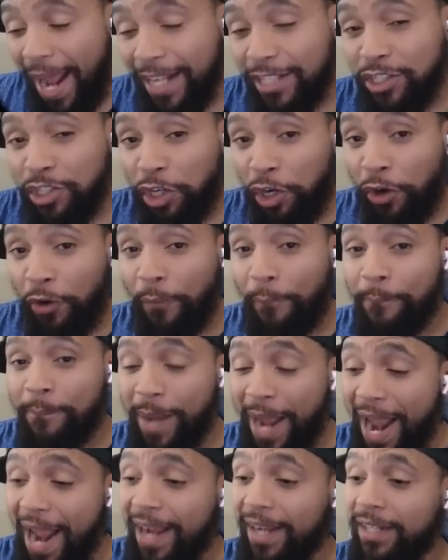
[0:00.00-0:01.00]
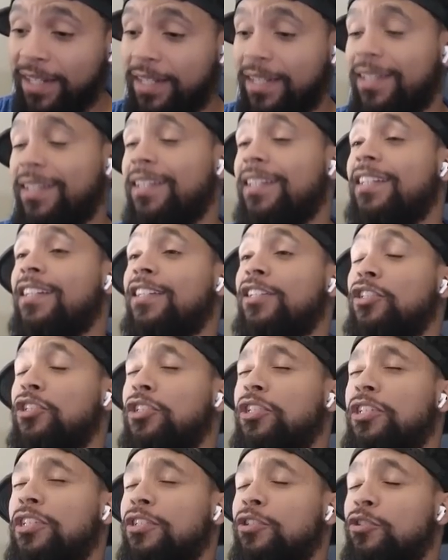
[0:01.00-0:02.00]
to her back.
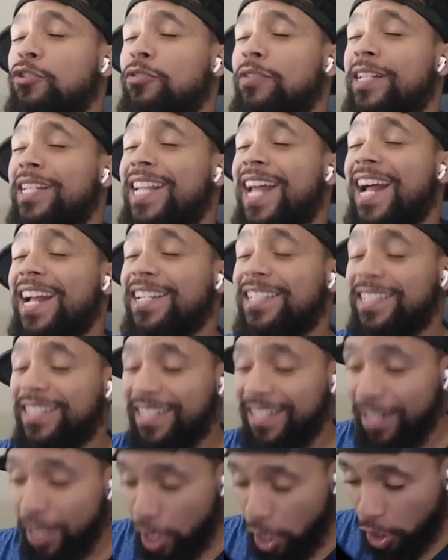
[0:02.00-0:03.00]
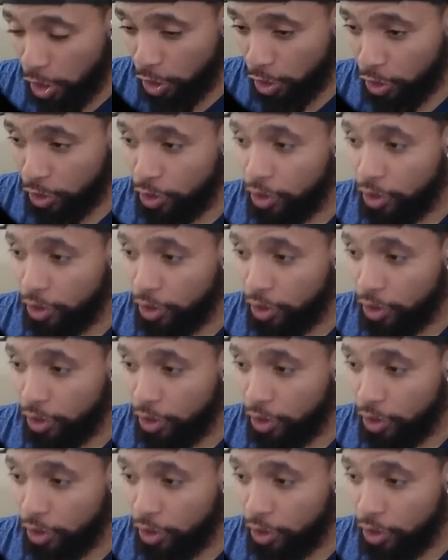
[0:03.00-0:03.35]
You did not see her